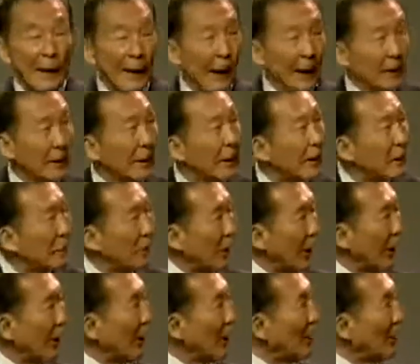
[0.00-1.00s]
And
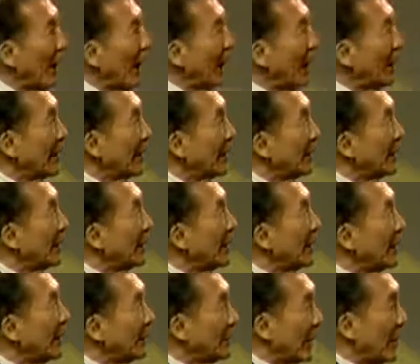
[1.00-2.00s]
bear in mind
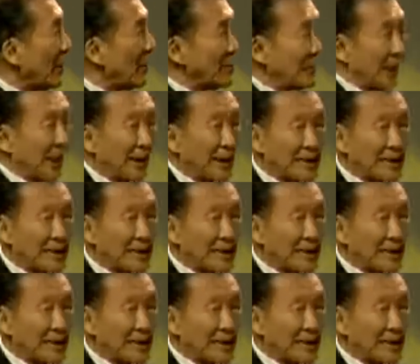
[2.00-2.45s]
Thomas